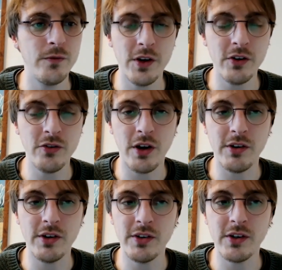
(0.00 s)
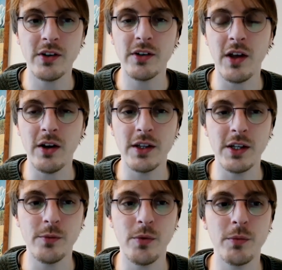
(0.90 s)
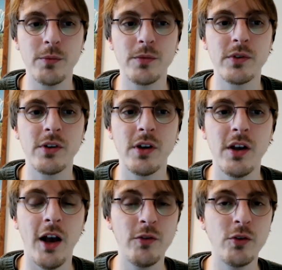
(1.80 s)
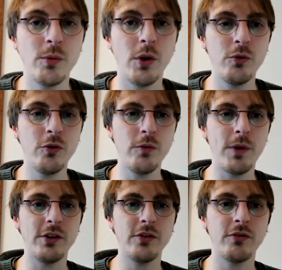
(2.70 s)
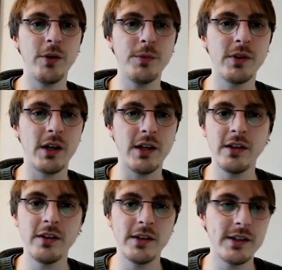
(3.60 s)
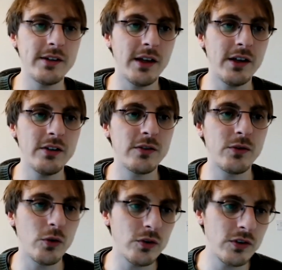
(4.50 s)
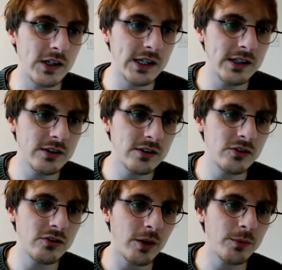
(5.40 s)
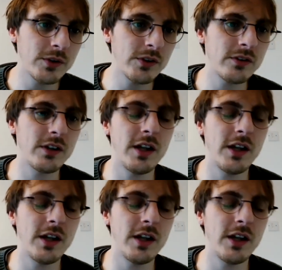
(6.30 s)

Fictionary seeks to tackle these problems. After you upload your manuscript and enter the details of your scenes and chapters and the